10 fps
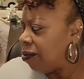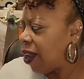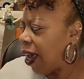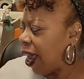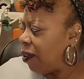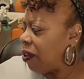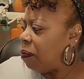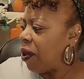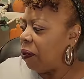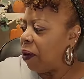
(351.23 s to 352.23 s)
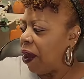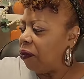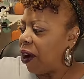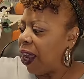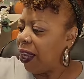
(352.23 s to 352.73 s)
knock out the middleman,
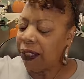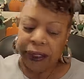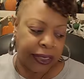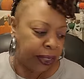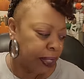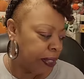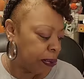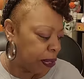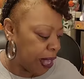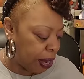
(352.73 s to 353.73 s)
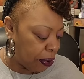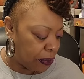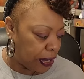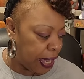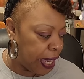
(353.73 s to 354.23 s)
right? So let's put that
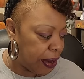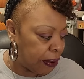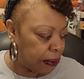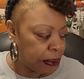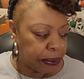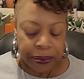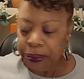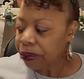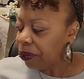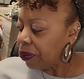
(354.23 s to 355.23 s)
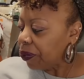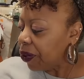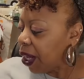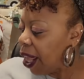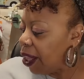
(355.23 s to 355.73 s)
over here.
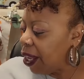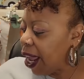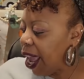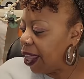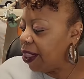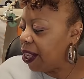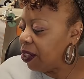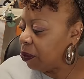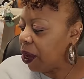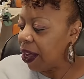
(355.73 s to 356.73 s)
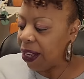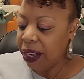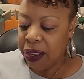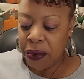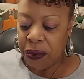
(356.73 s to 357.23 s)
And then they had this one,
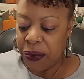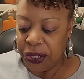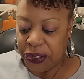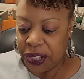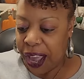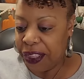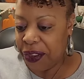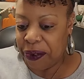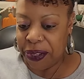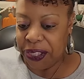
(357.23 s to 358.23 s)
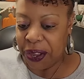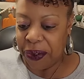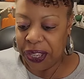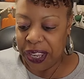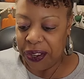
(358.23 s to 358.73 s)
which I thought was
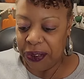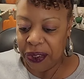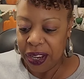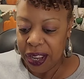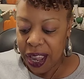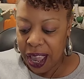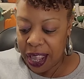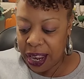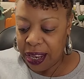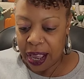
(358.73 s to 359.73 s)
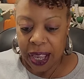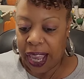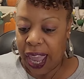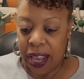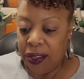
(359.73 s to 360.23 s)
so cute. And
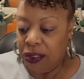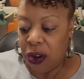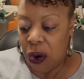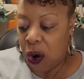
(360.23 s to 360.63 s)
again, they're